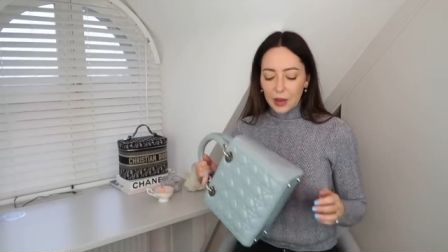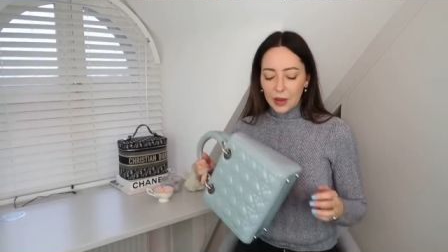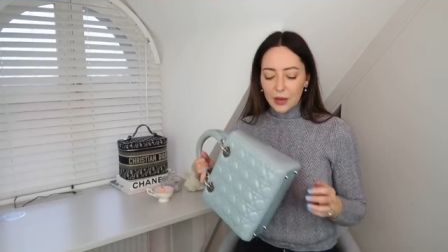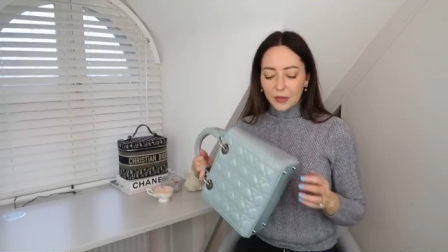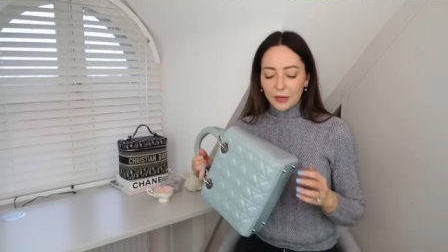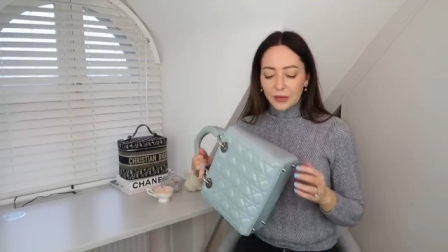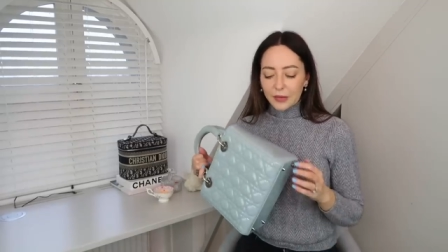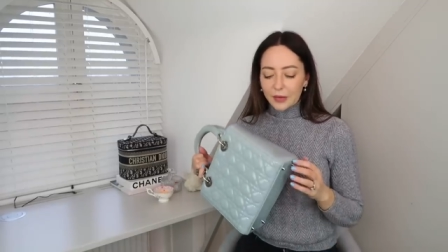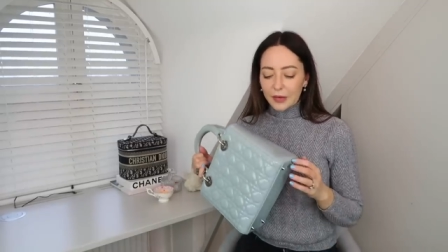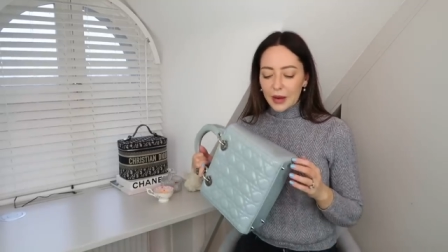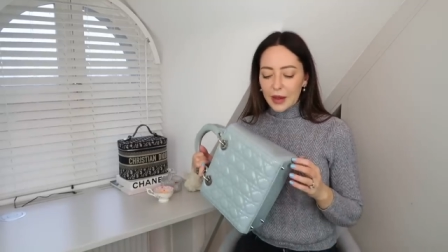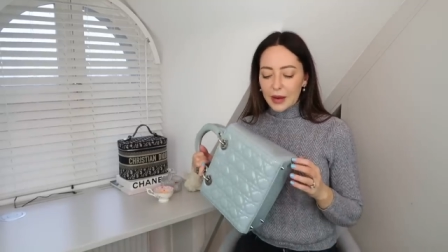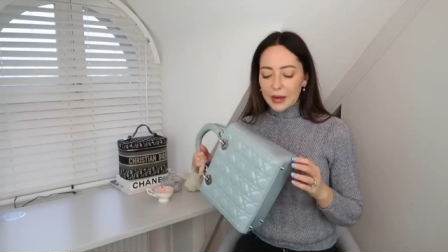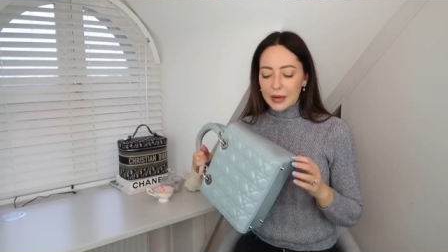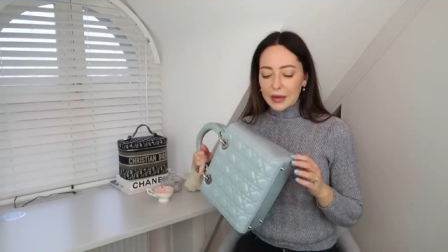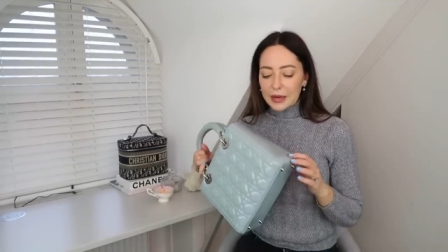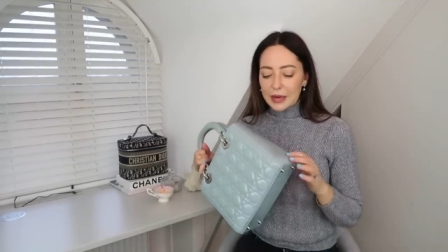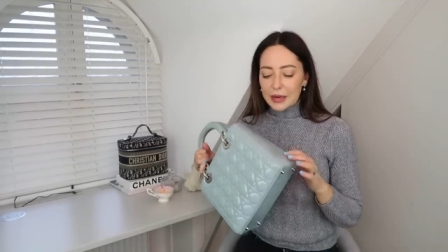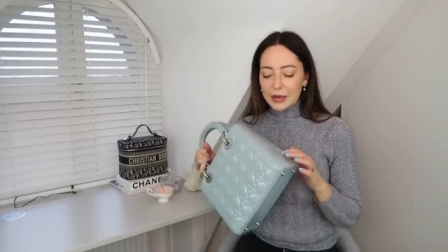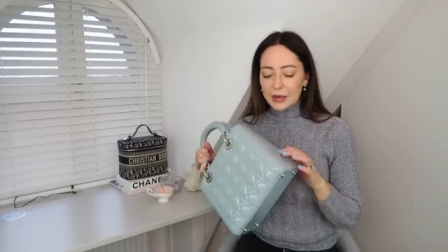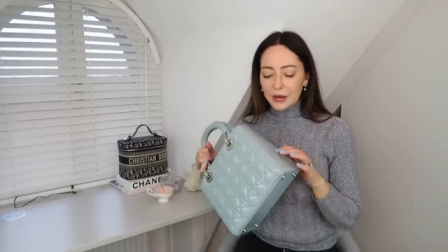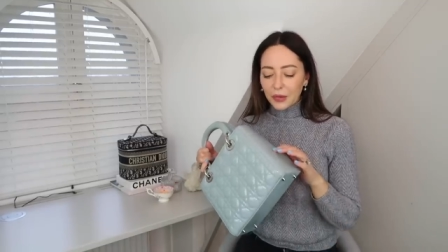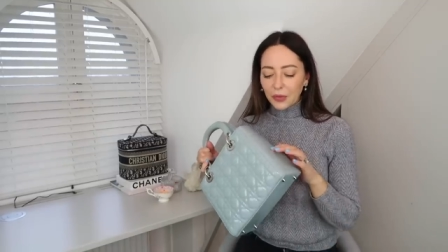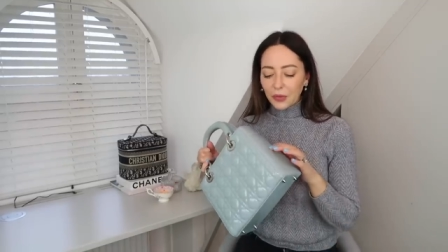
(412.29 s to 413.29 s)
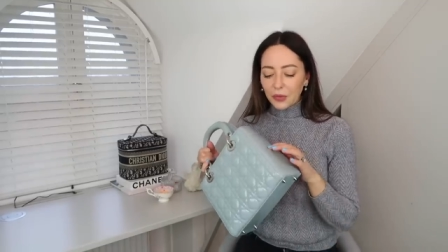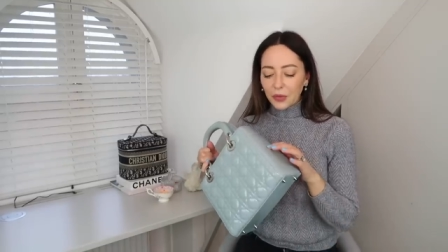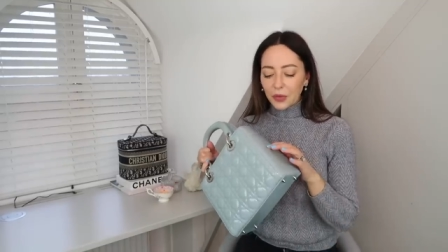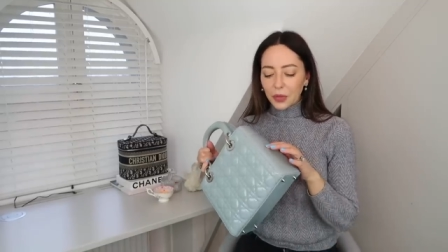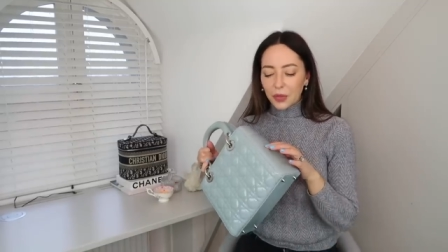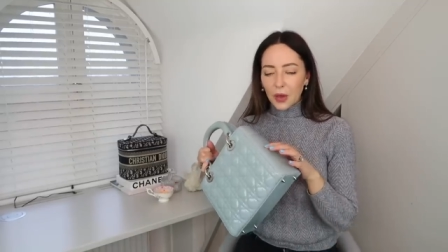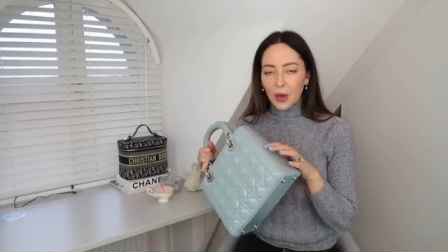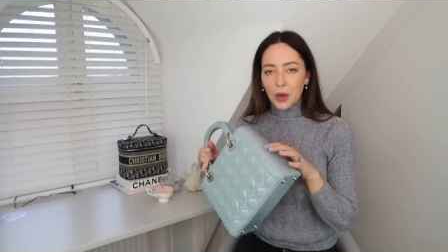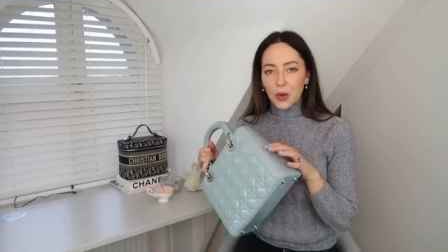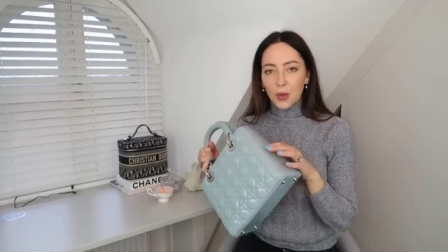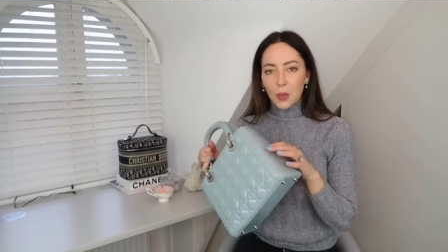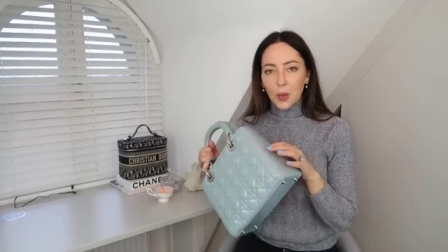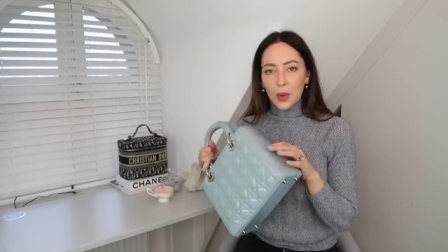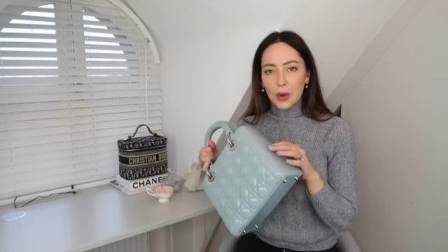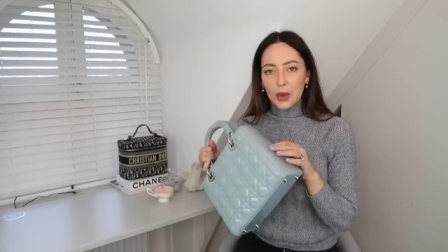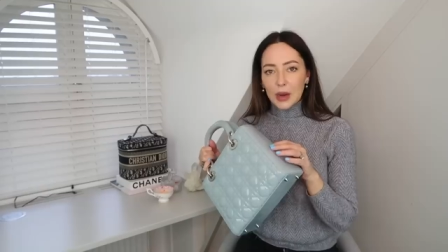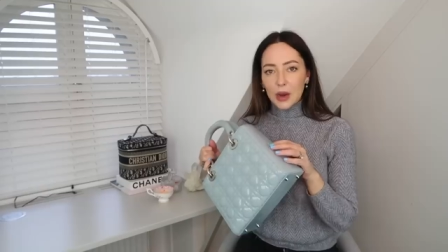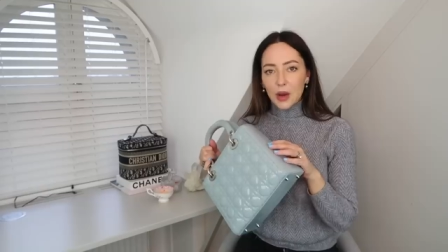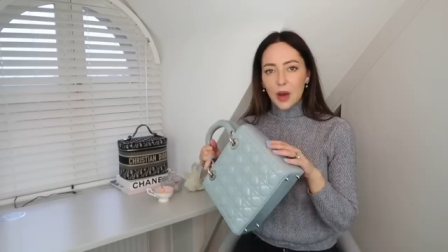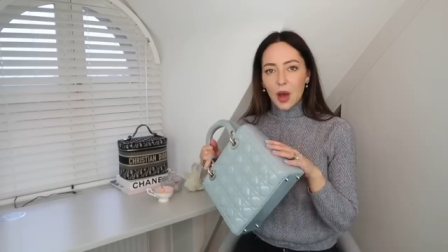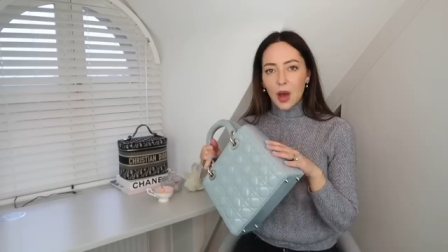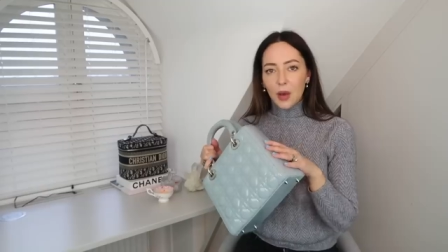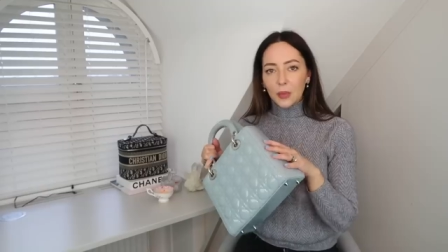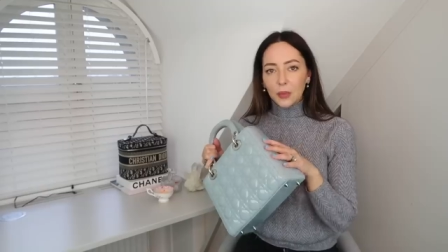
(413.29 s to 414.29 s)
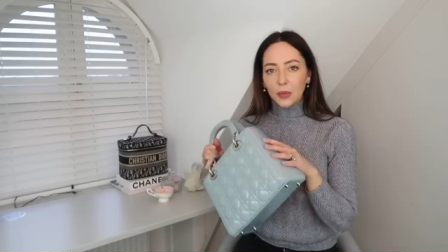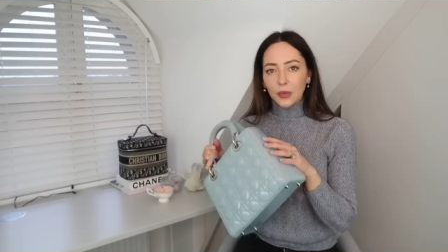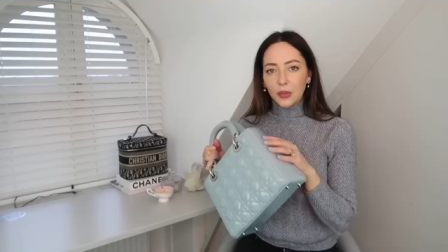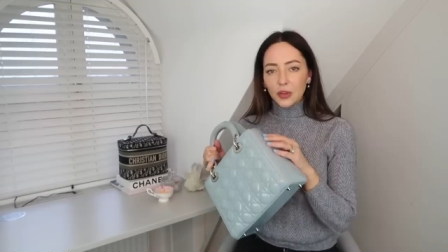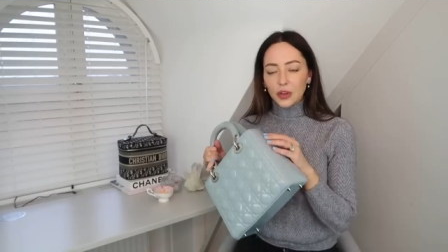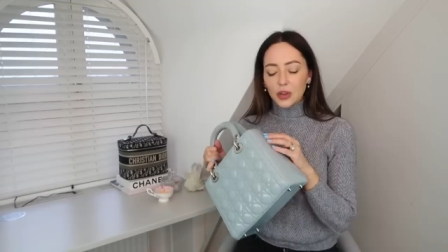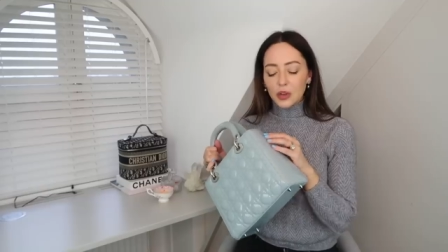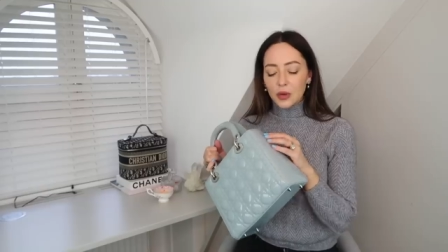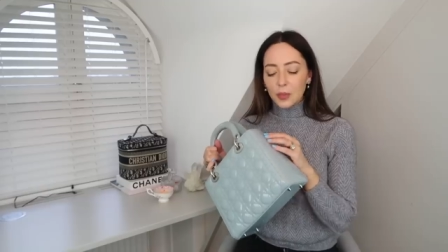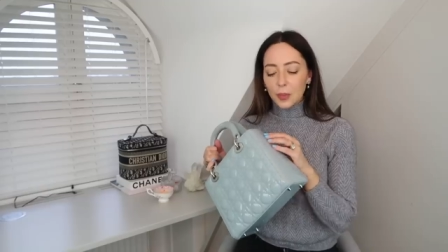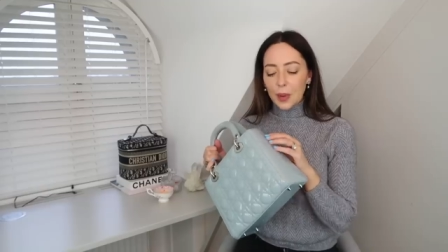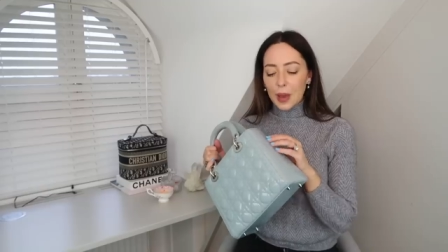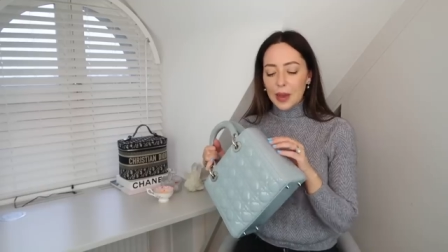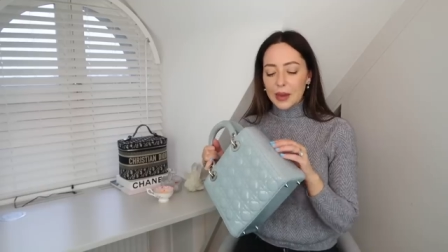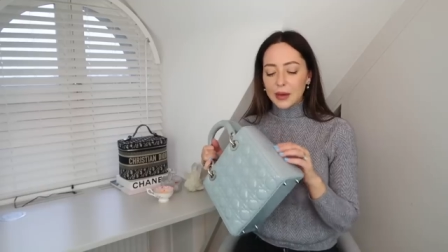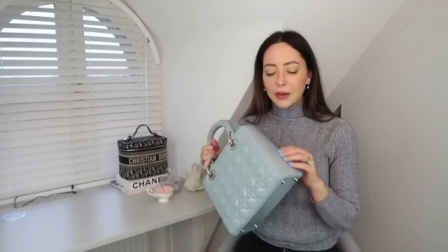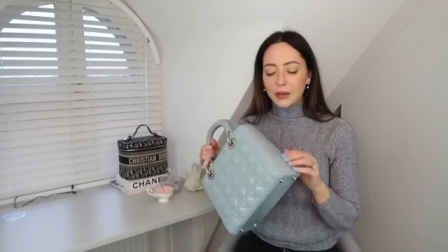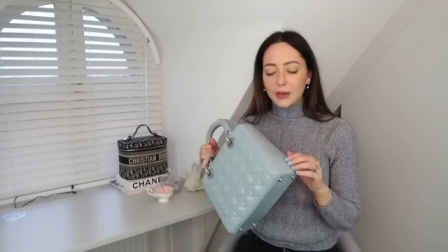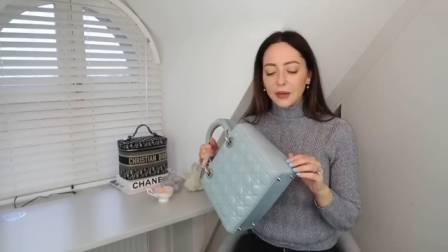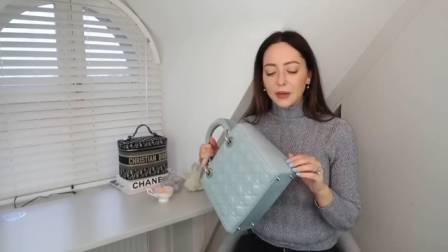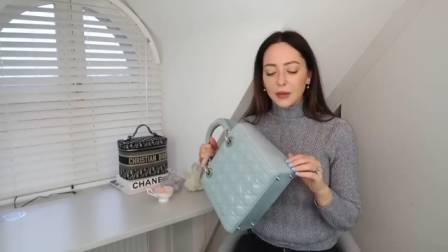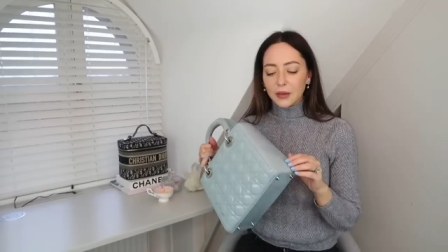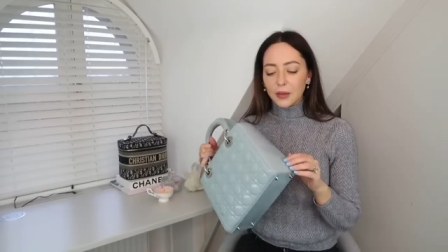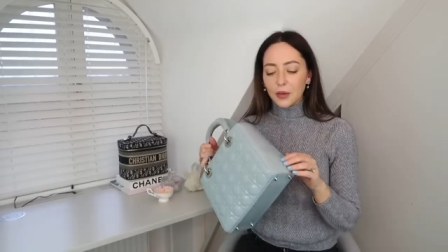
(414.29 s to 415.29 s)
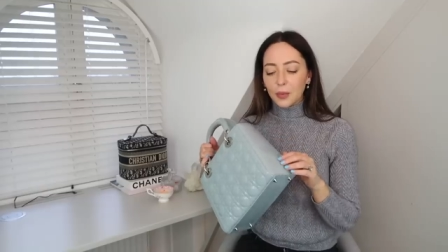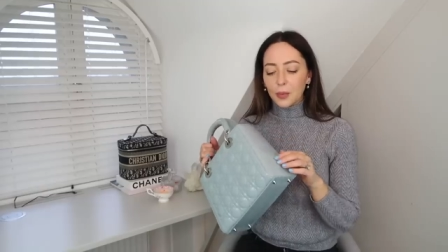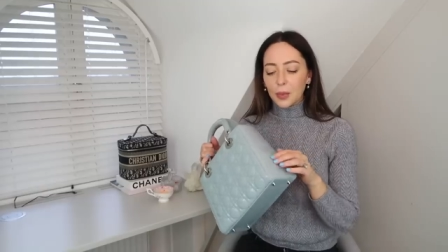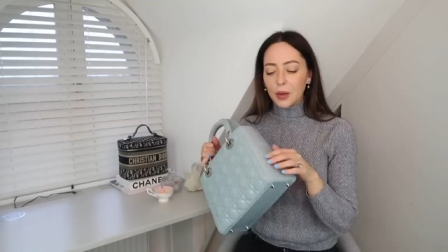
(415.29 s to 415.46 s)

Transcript: Slightly different though when it comes to patent,